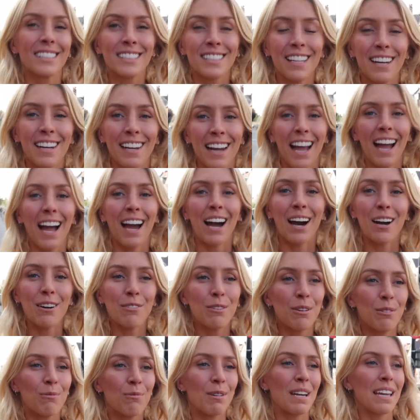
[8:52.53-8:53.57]
So
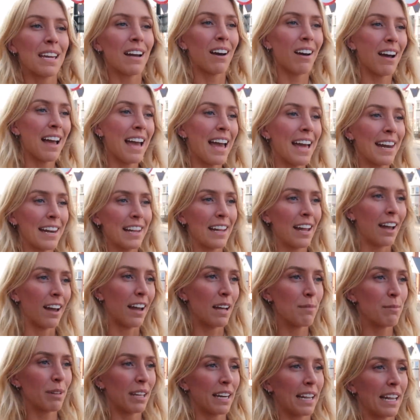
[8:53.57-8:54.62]
now we are heading
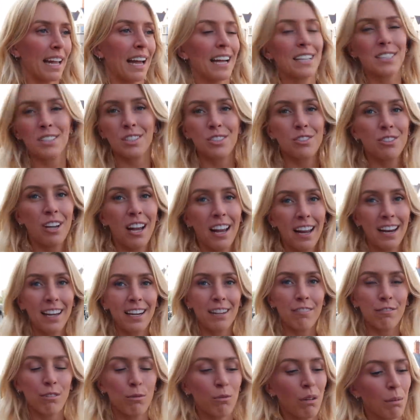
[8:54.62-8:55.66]
home. We're going to catch the
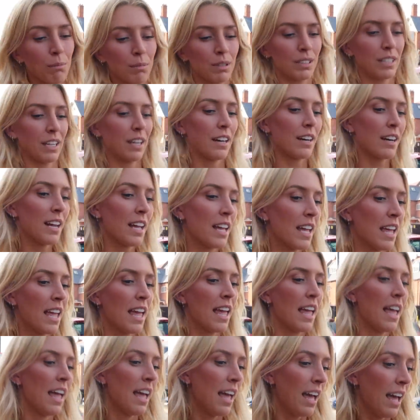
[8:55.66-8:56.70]
train from Wimbledon
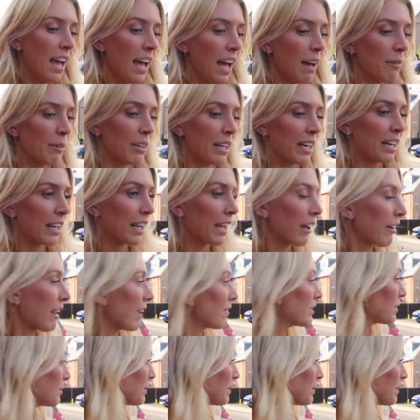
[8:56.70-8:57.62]
and we're going to go and have